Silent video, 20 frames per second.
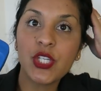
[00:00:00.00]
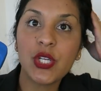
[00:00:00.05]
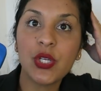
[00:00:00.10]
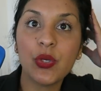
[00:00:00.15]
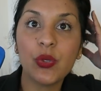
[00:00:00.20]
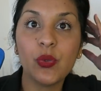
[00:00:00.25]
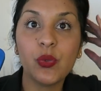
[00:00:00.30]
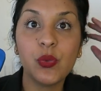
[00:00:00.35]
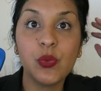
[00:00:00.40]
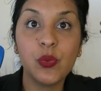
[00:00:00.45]

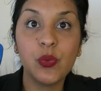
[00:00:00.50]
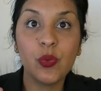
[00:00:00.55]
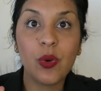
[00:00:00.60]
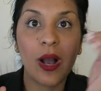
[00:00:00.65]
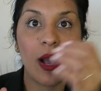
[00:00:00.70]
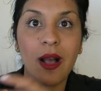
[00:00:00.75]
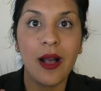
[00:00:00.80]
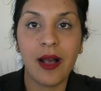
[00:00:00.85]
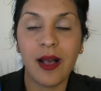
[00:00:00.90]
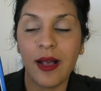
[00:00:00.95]

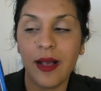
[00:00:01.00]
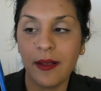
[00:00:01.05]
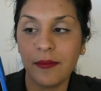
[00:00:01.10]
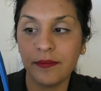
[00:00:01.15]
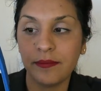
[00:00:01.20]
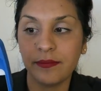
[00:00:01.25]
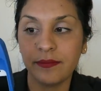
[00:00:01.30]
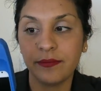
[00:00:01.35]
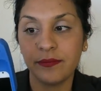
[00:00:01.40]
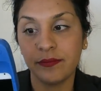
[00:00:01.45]
to
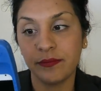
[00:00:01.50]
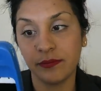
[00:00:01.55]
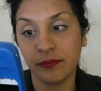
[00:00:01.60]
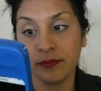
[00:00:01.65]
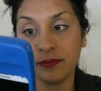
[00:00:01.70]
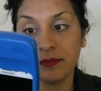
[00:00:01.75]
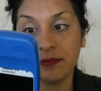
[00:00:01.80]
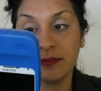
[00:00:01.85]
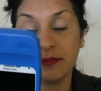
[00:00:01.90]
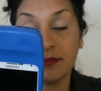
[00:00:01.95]

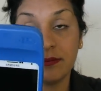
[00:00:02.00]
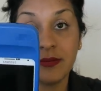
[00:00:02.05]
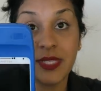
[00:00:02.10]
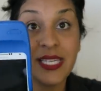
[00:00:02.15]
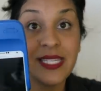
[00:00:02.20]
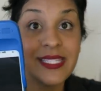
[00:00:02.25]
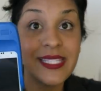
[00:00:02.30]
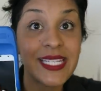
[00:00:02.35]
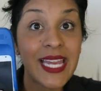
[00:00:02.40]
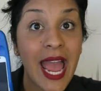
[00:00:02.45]

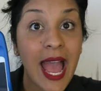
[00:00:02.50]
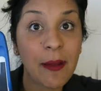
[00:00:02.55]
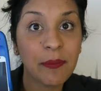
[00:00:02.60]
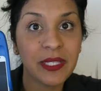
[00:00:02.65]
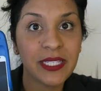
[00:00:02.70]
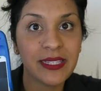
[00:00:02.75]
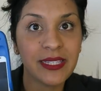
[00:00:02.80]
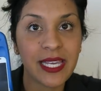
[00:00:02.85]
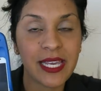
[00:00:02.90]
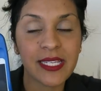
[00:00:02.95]
these
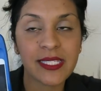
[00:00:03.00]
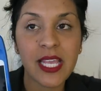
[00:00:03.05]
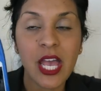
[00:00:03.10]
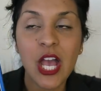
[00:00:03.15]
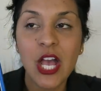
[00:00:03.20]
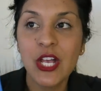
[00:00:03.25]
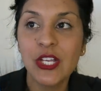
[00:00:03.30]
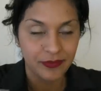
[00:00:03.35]
tablet things.